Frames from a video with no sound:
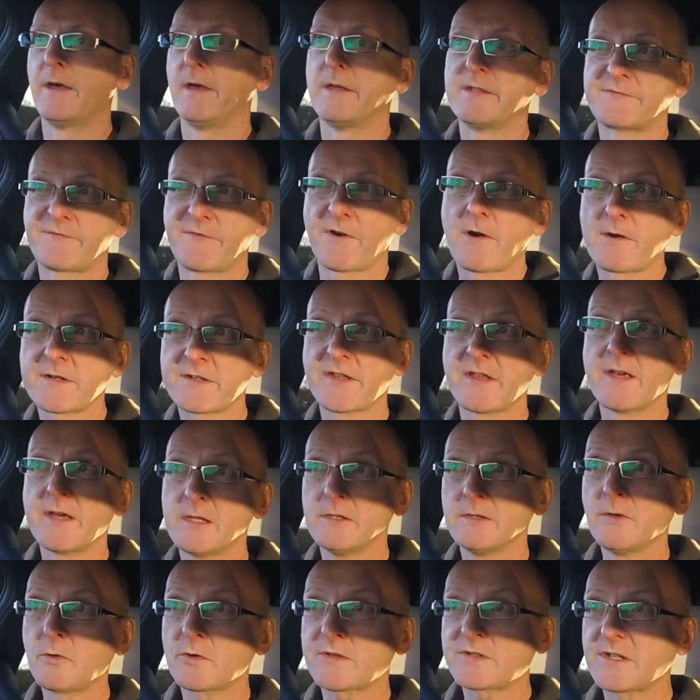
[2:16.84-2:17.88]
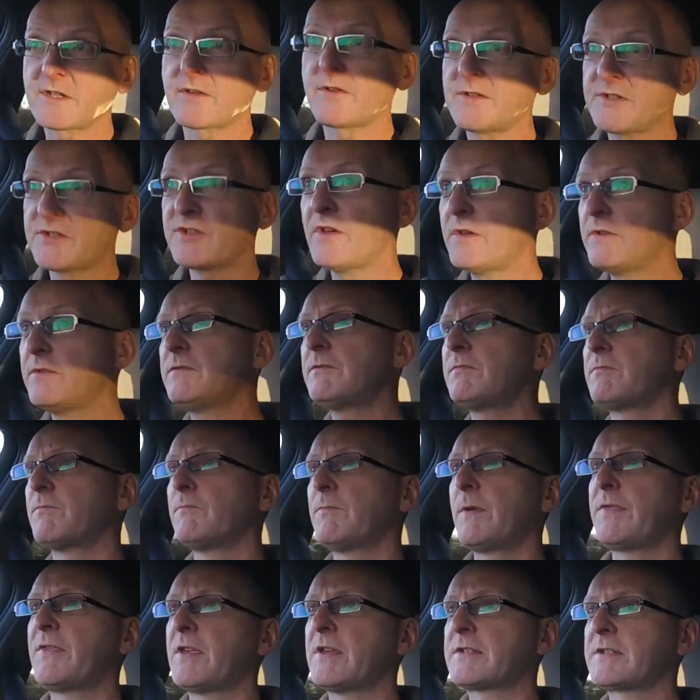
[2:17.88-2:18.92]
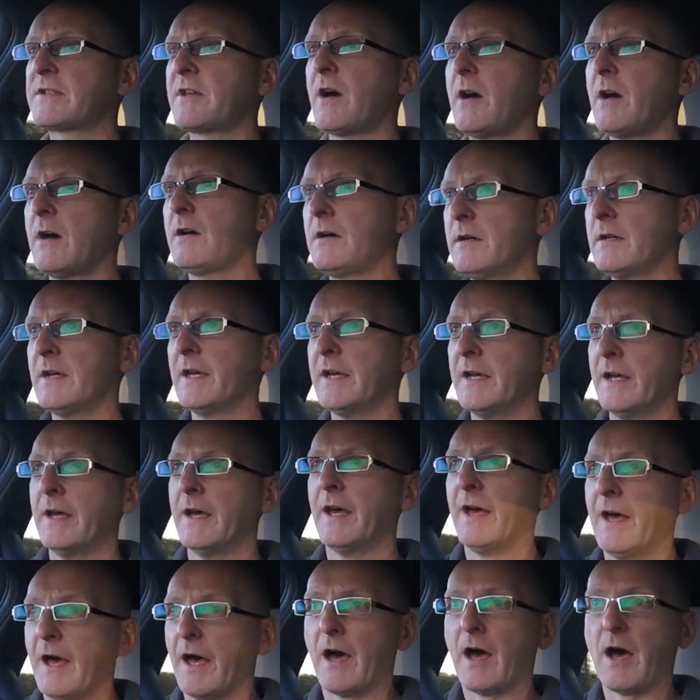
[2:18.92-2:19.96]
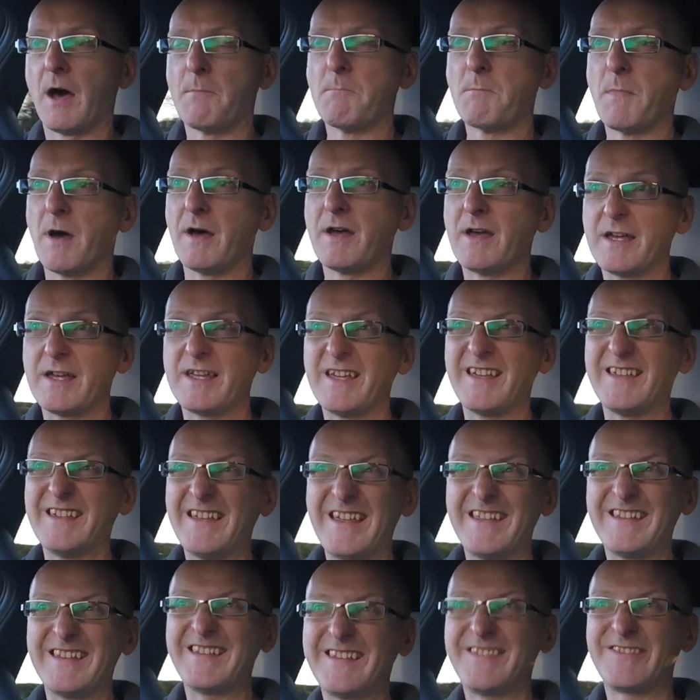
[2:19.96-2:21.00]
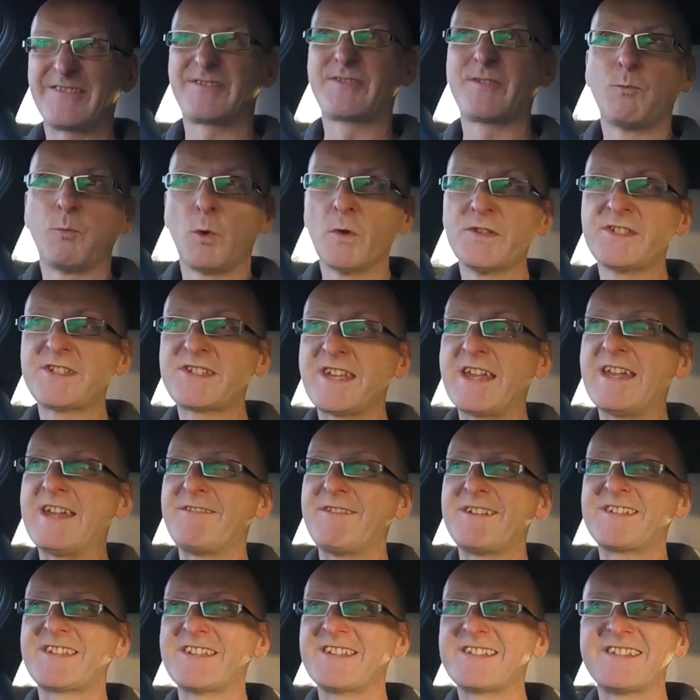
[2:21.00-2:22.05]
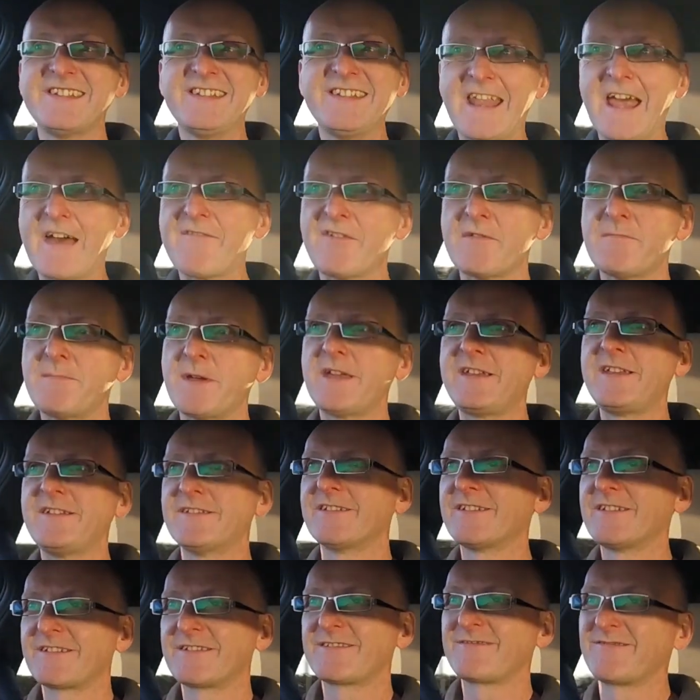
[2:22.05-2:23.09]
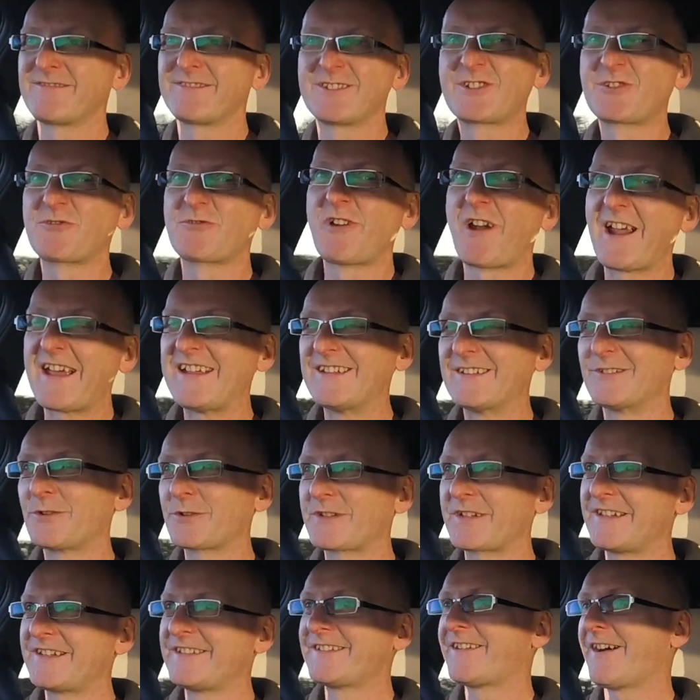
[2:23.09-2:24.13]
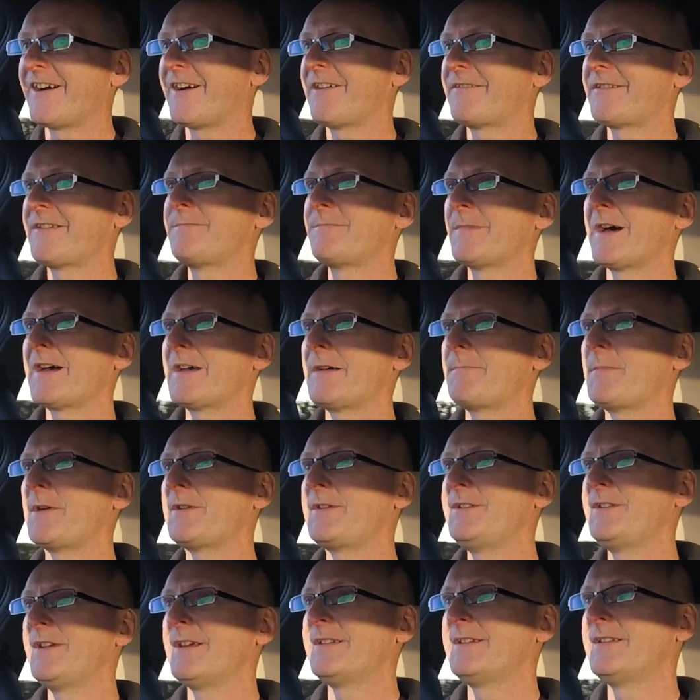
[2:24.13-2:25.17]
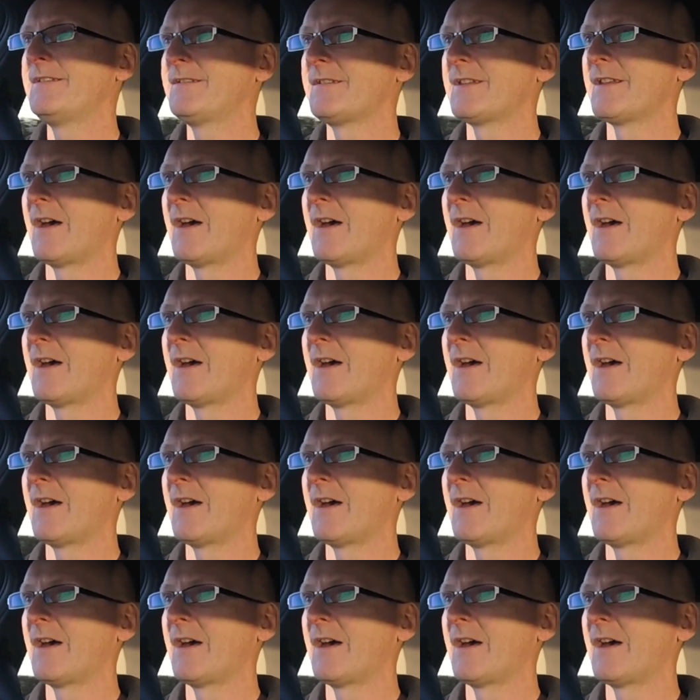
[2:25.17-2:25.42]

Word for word: As far as the looks are concerned with this car, the 1 Series has never been a great looking car in my opinion.